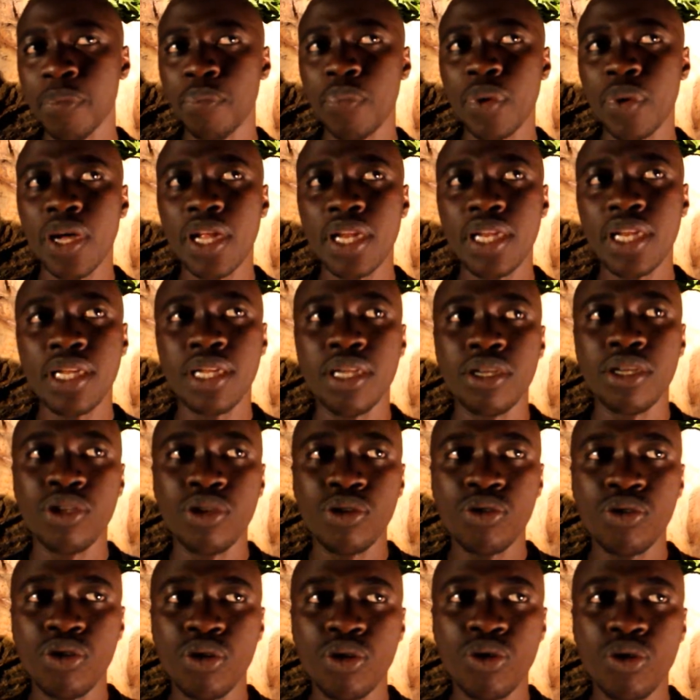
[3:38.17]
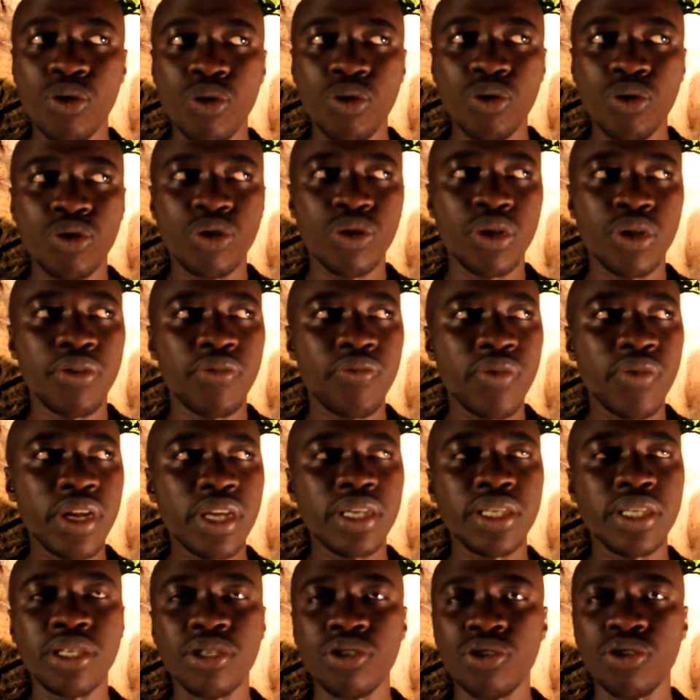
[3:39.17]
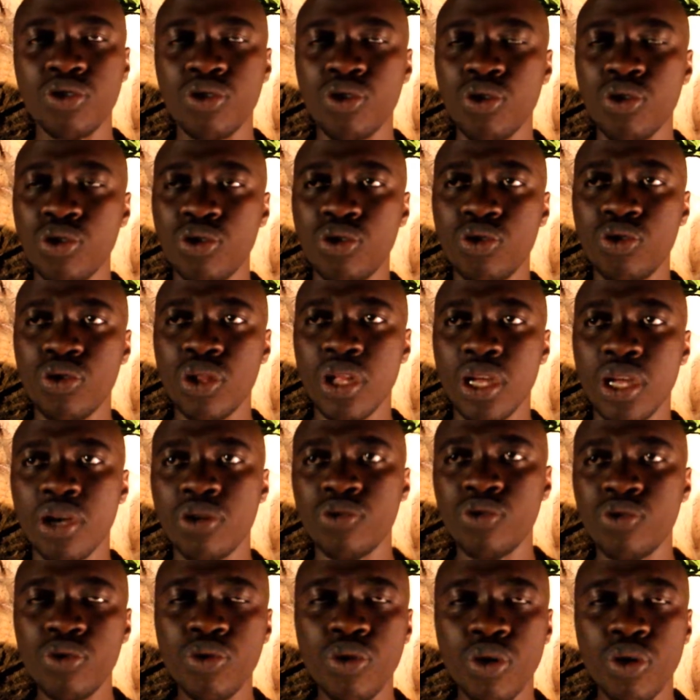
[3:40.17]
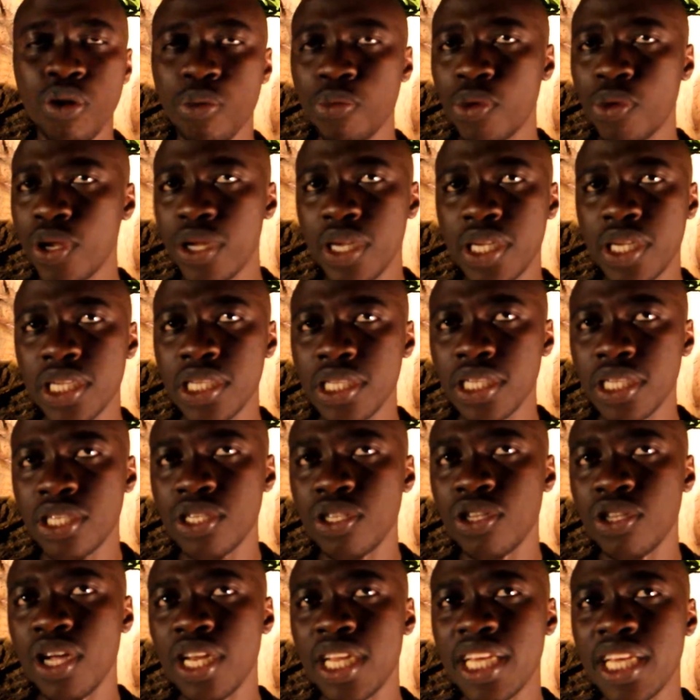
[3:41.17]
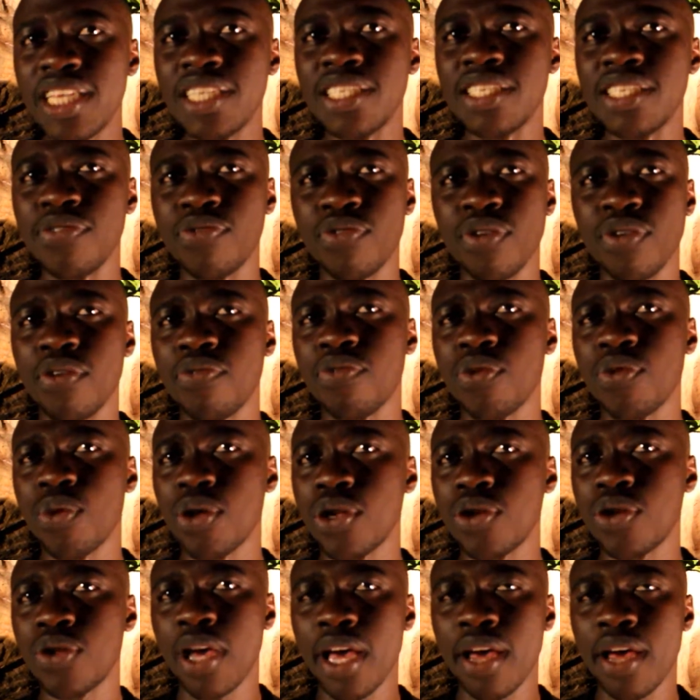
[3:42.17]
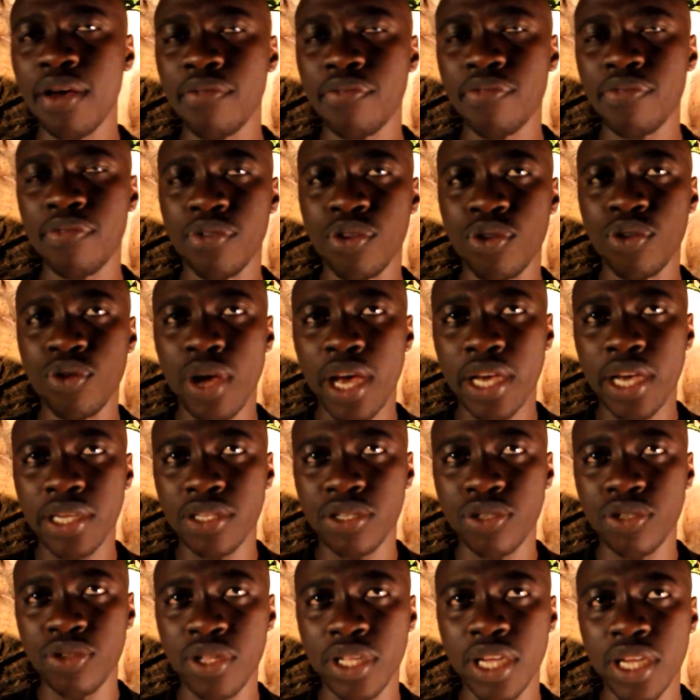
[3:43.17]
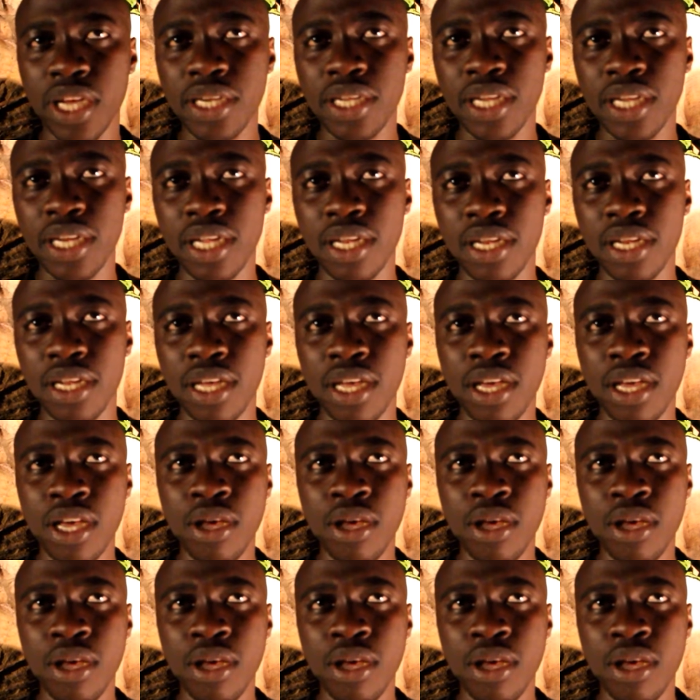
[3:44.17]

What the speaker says: But you go to the villages, you go to the rural communities, it's not easy for everyone to have access to the internet.